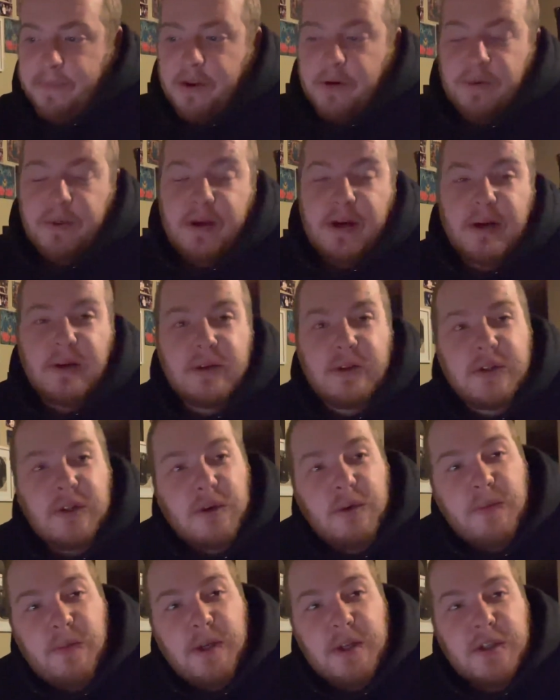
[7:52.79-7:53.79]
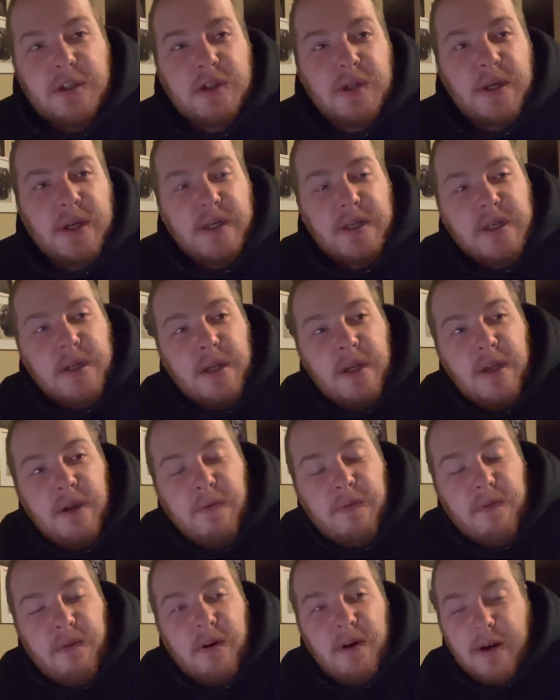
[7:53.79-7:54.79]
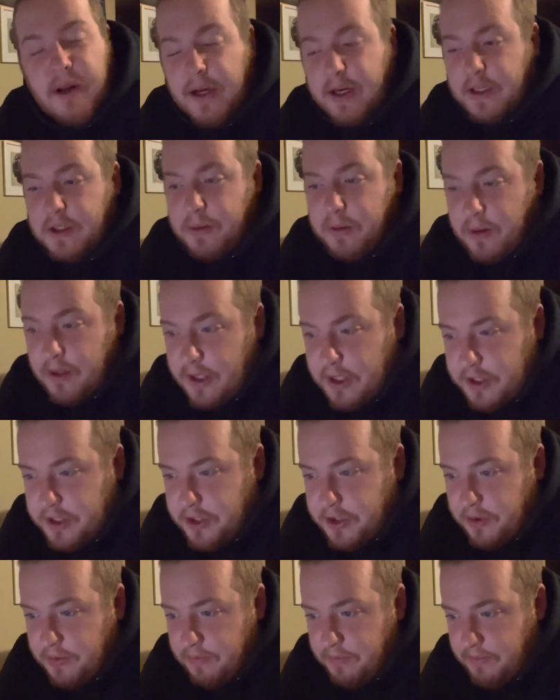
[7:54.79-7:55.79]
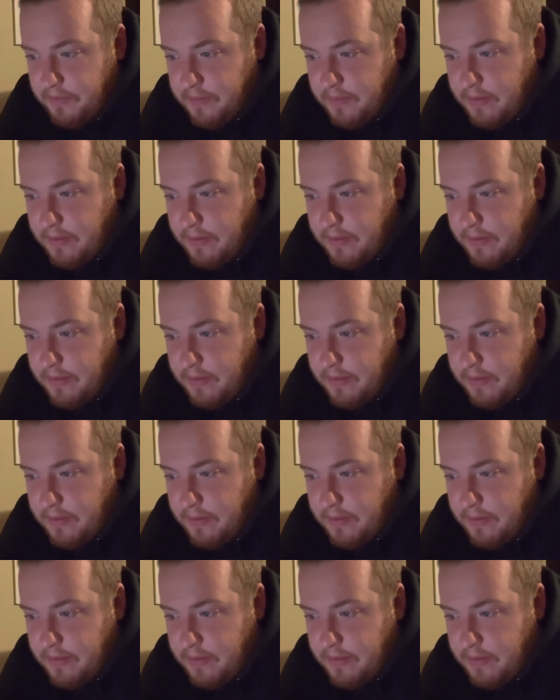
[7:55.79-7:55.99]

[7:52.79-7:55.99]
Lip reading: without so much as need for an explanation.